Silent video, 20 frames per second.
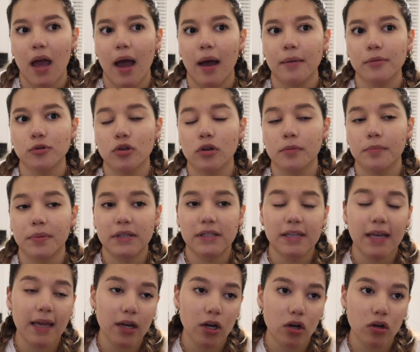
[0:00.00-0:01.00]
I'm doing
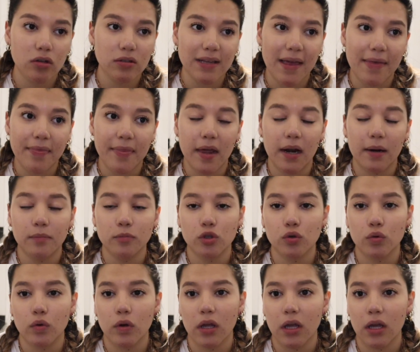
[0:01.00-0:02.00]
potatoes, and then I'm
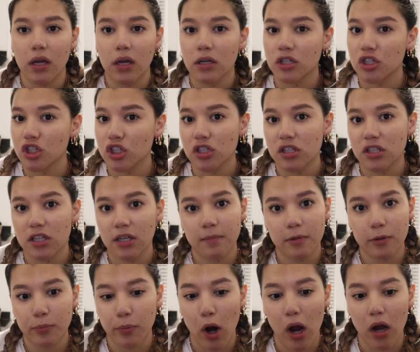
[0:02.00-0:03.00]
doing just
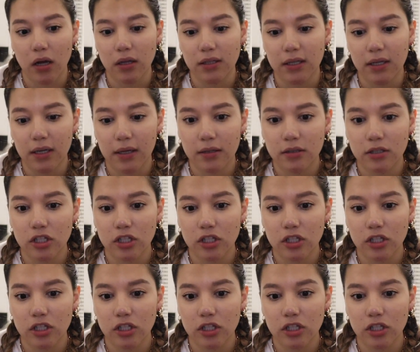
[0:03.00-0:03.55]
steamed broccoli,